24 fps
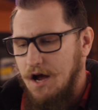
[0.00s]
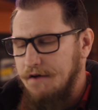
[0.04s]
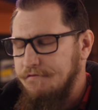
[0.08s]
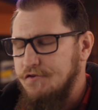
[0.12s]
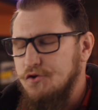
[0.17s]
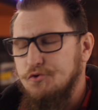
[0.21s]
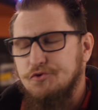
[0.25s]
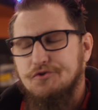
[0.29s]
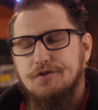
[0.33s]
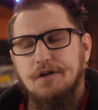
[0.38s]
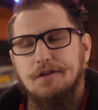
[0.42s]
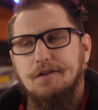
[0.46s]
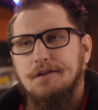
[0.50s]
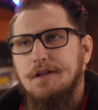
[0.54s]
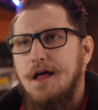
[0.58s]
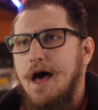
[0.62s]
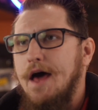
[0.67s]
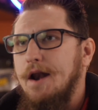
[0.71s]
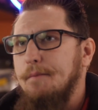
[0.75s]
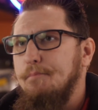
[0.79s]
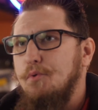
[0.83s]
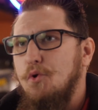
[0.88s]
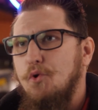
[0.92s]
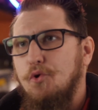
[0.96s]
used a
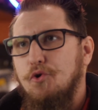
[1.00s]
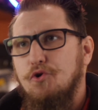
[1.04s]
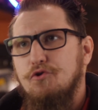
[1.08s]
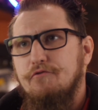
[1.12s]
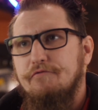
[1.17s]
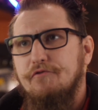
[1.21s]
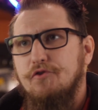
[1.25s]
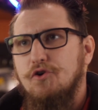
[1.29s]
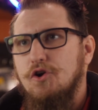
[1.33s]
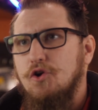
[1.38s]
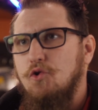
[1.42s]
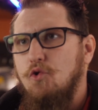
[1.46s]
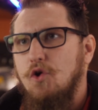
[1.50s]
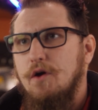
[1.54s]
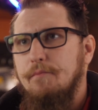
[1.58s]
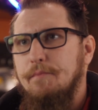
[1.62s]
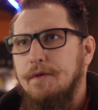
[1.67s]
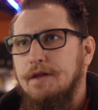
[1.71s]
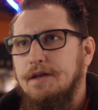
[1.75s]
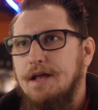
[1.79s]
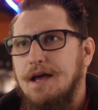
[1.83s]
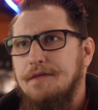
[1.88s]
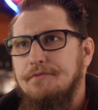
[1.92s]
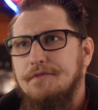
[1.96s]
lot of pour over
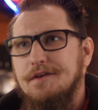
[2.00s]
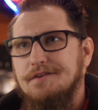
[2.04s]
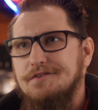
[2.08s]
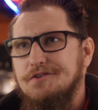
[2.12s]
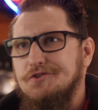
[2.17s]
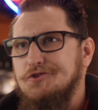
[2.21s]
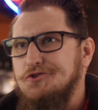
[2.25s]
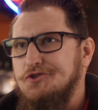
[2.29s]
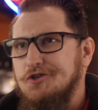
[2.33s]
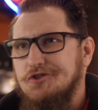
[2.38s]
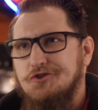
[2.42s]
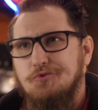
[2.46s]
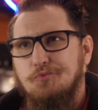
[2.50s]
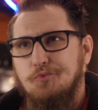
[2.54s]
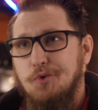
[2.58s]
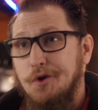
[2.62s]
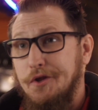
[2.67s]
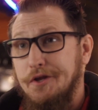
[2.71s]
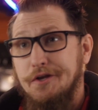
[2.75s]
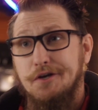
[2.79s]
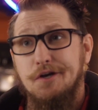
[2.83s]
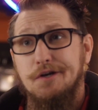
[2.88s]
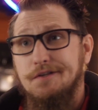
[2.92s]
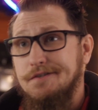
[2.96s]
equipment and this is just
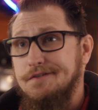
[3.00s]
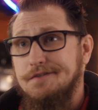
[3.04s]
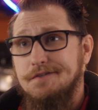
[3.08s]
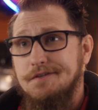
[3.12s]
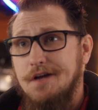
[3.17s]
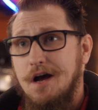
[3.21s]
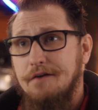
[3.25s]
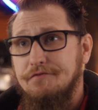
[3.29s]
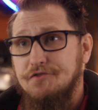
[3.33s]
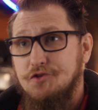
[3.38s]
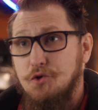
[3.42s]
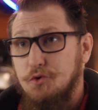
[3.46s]
really good stuff.